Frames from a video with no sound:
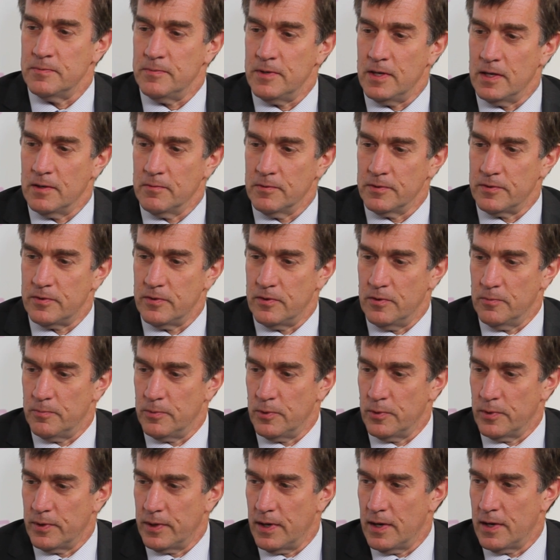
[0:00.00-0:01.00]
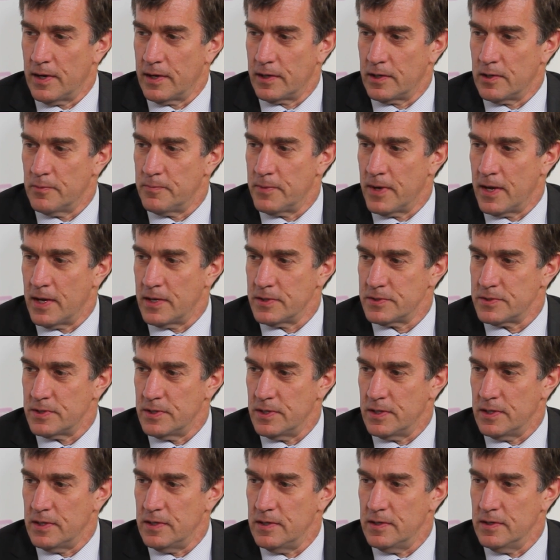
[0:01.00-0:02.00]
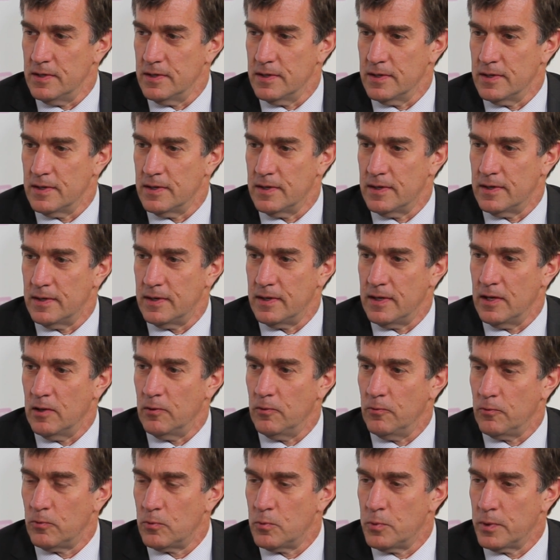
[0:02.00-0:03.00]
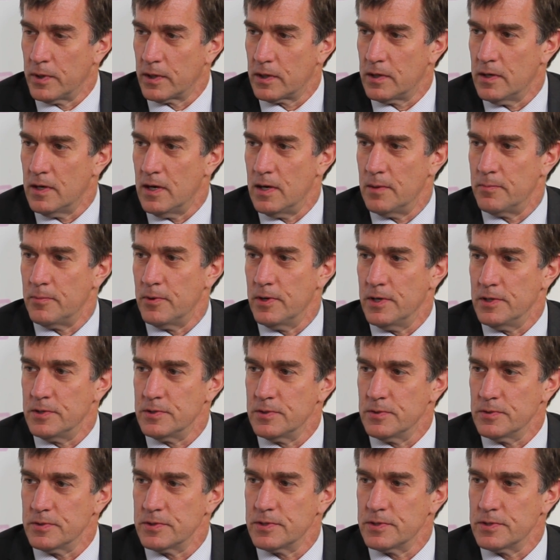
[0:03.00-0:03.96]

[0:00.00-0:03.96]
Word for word: be able to deploy high capacity uh, in quick operational